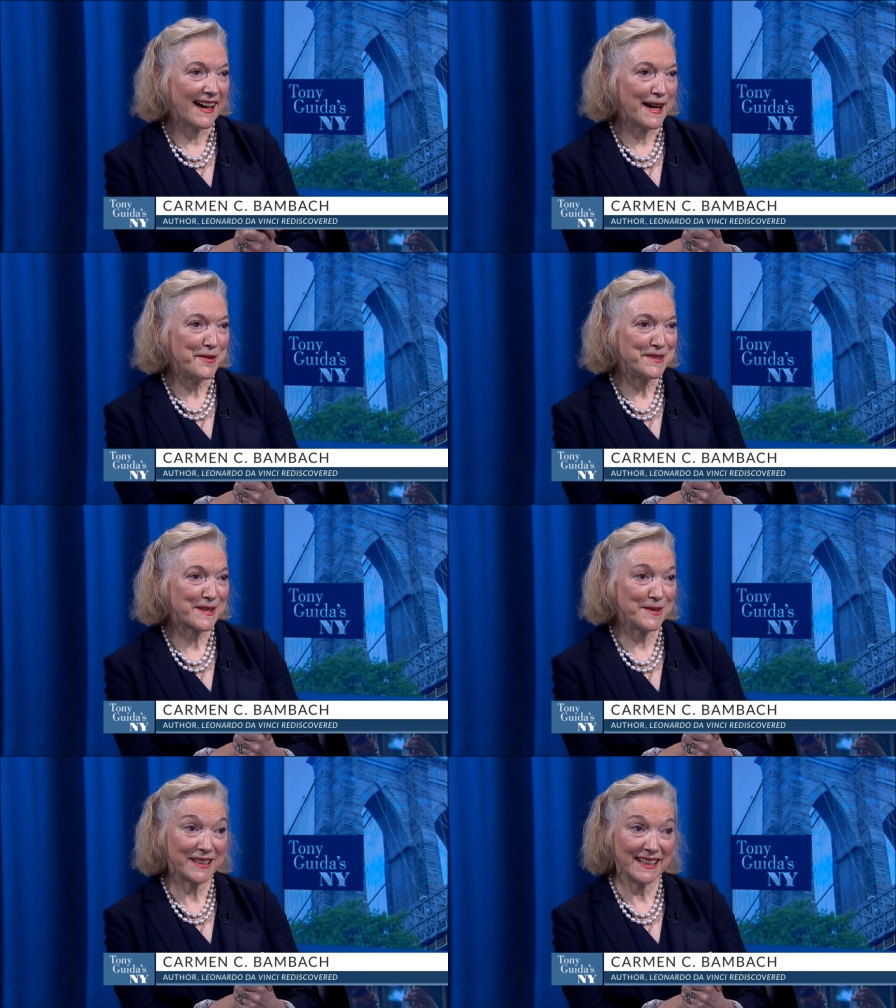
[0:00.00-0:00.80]
I
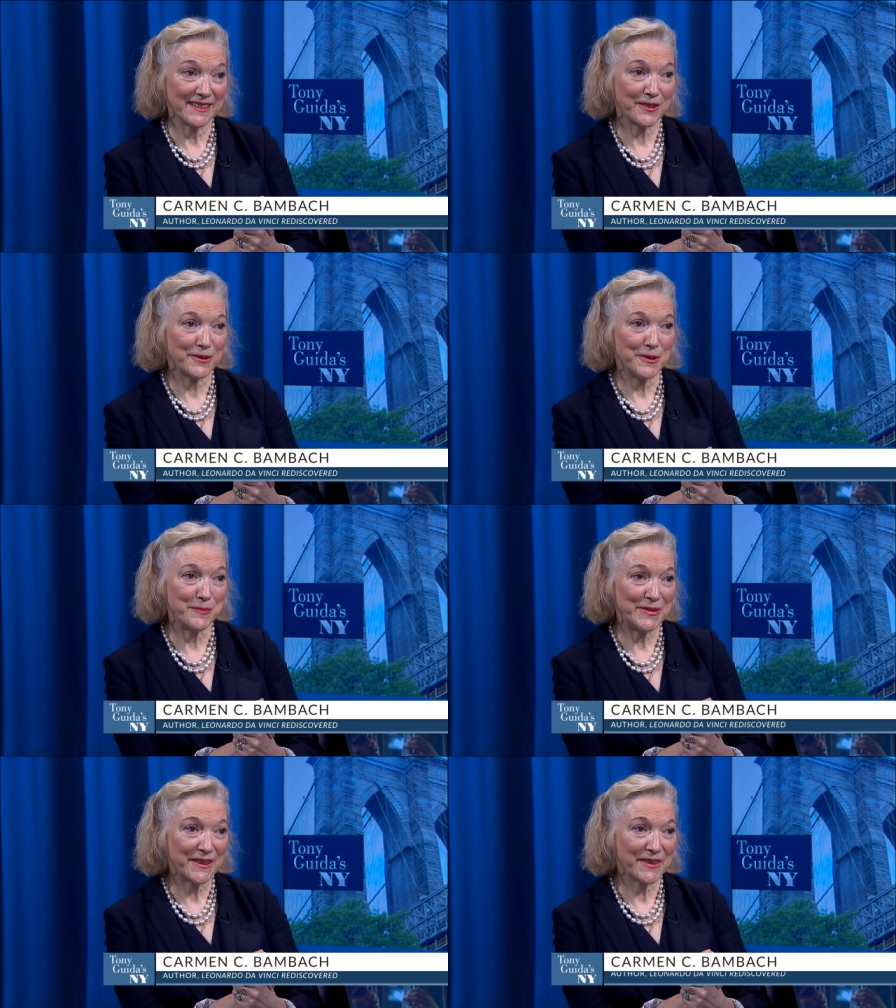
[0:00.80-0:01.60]
was looking through
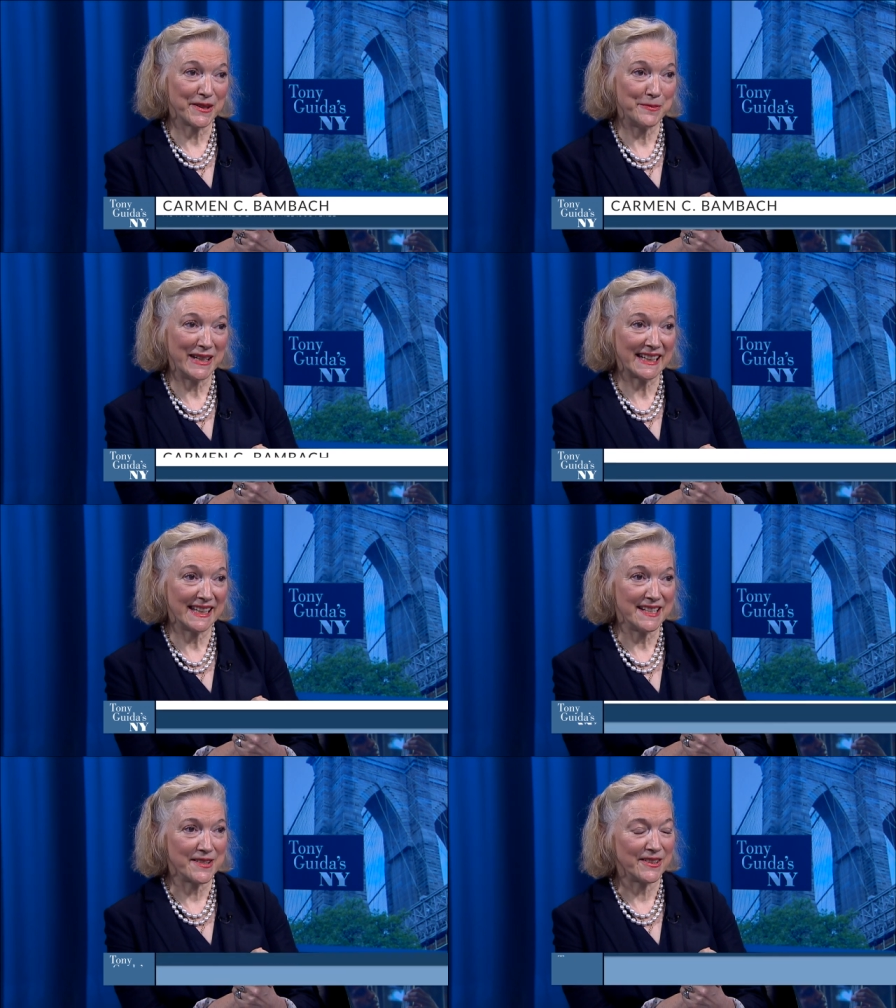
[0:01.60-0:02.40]
books on
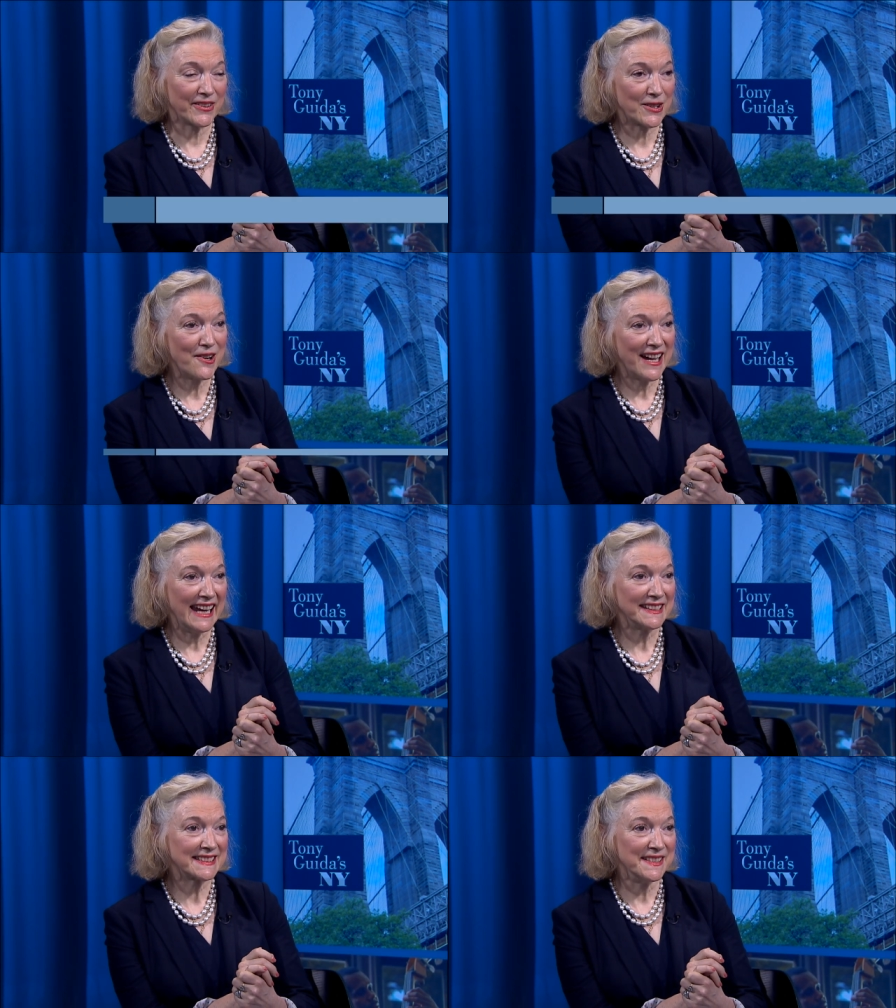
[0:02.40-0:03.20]
Michelangelo's
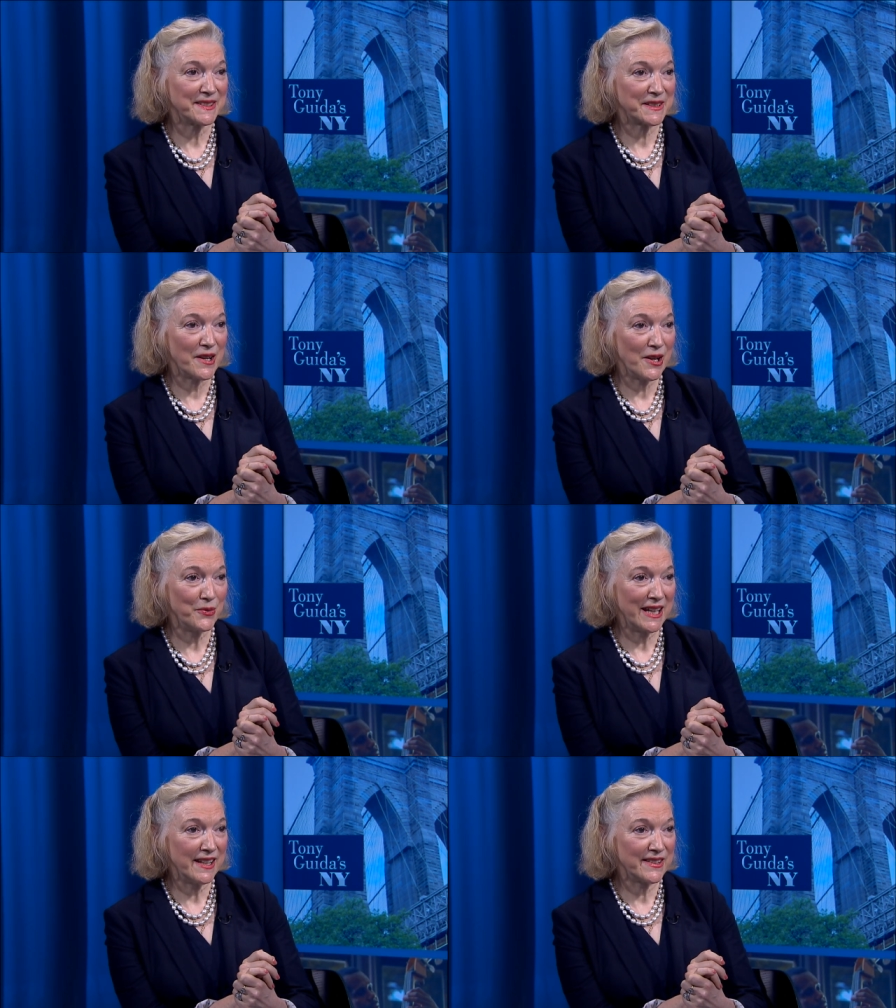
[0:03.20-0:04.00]
drawings, and so I
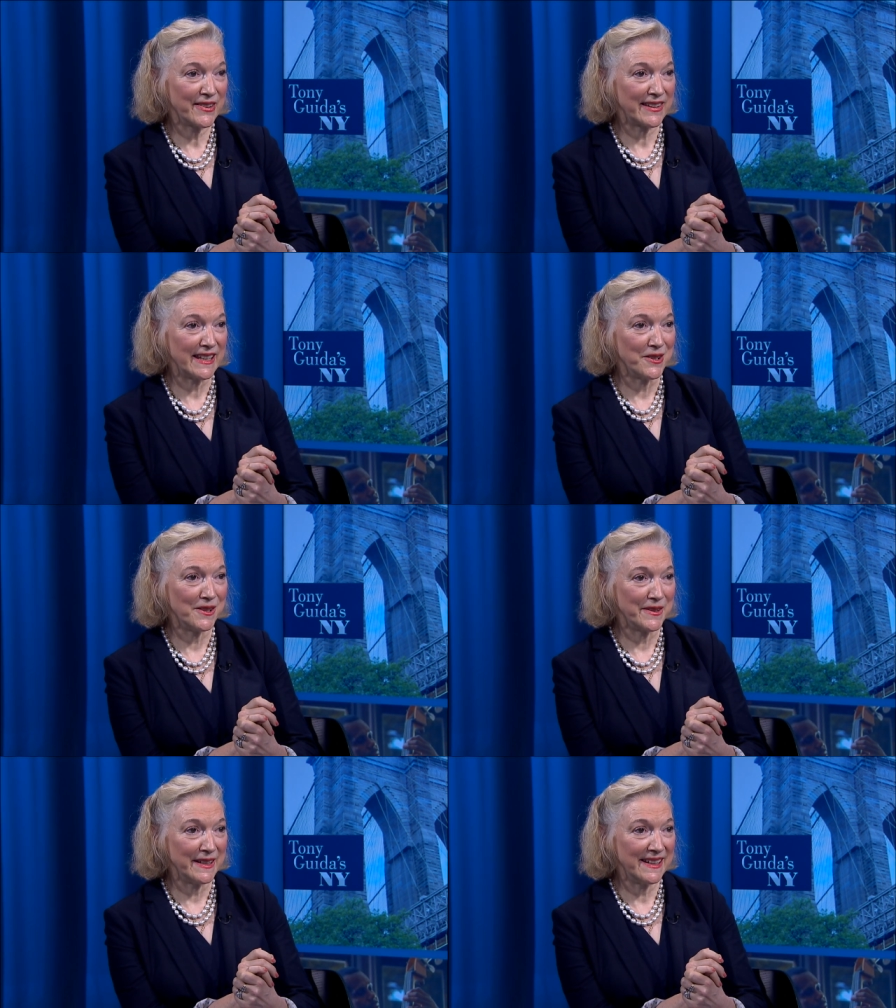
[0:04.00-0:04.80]
wanted to see
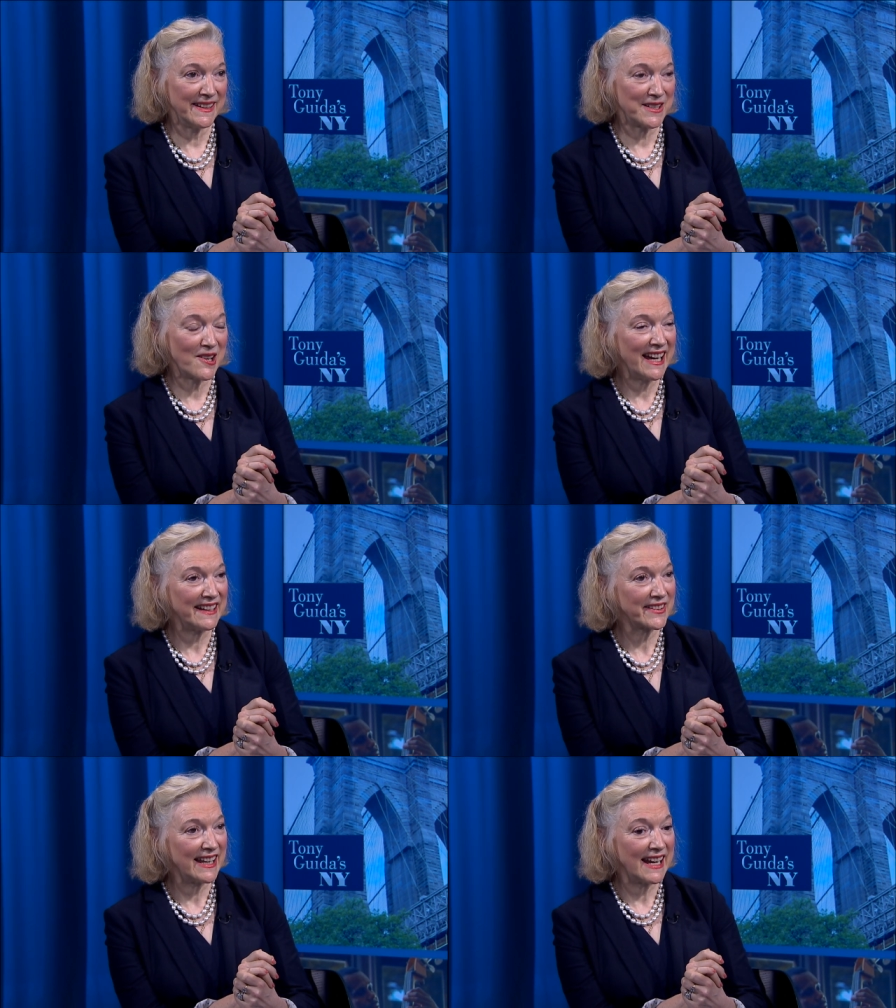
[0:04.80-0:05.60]
all the
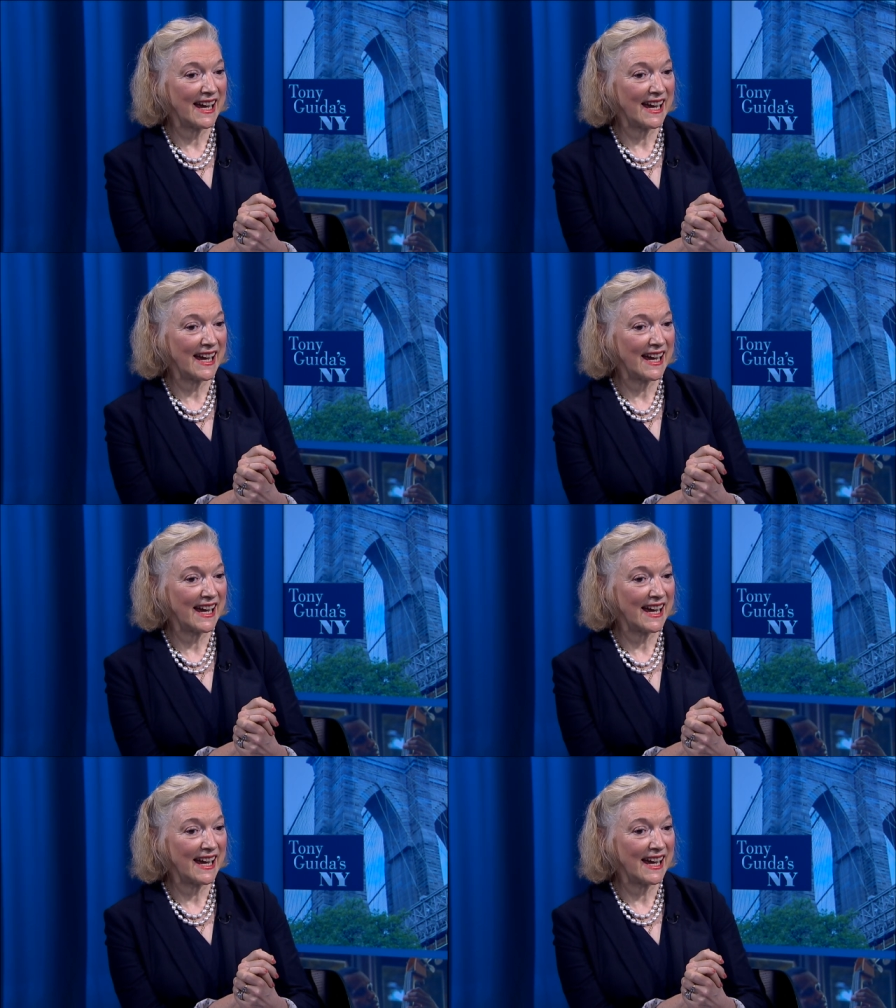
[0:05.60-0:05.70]
drawings, and